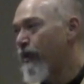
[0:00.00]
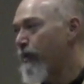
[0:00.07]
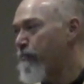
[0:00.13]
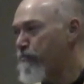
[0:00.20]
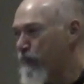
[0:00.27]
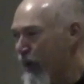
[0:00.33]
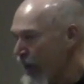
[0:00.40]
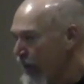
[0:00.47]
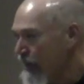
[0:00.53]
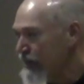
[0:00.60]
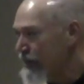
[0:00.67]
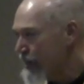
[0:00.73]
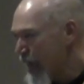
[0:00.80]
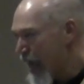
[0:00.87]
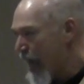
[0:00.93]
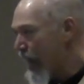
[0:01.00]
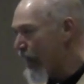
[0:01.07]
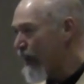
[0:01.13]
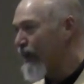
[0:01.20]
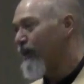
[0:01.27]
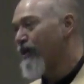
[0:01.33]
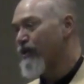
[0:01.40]
the big
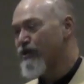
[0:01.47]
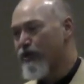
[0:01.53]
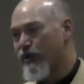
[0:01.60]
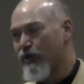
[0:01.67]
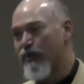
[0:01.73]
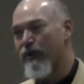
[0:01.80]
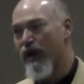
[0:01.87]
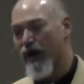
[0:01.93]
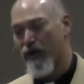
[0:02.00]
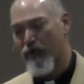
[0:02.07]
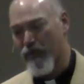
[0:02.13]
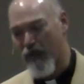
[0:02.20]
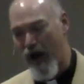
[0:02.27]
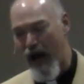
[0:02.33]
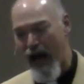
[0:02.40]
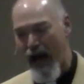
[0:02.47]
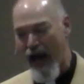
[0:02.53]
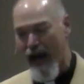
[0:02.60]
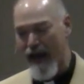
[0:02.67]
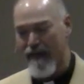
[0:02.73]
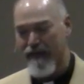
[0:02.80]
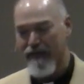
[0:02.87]
day to
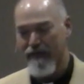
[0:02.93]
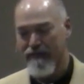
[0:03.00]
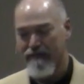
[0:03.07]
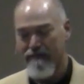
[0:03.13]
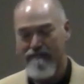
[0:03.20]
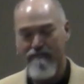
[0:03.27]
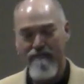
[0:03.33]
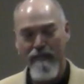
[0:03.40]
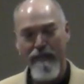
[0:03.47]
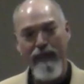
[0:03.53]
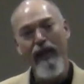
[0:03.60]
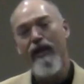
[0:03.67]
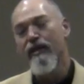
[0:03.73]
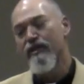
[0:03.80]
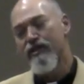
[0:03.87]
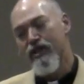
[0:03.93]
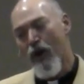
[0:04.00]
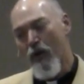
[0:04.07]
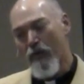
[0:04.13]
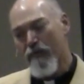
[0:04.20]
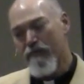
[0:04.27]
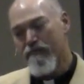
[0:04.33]
arrive.
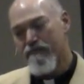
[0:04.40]
So,